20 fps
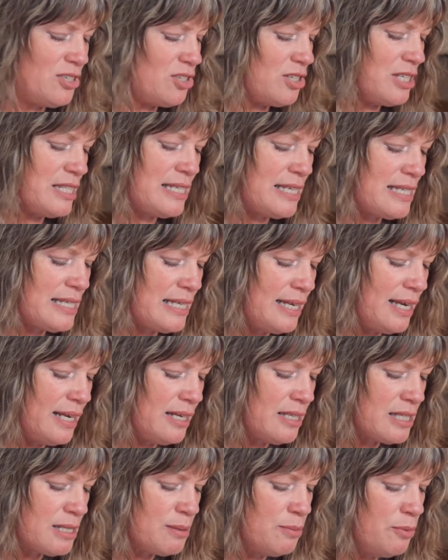It just doesn't
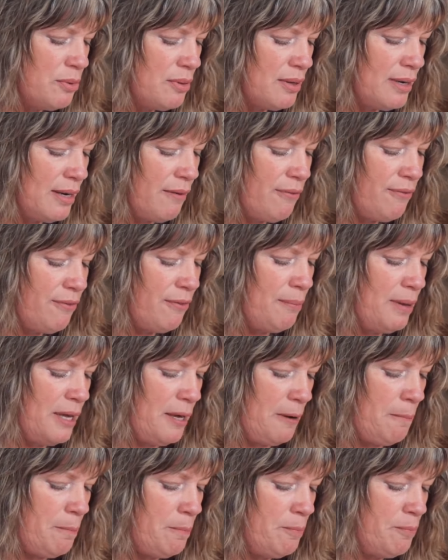get it smooth enough for
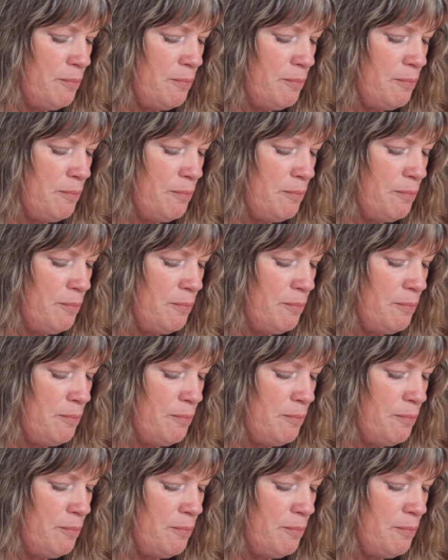me.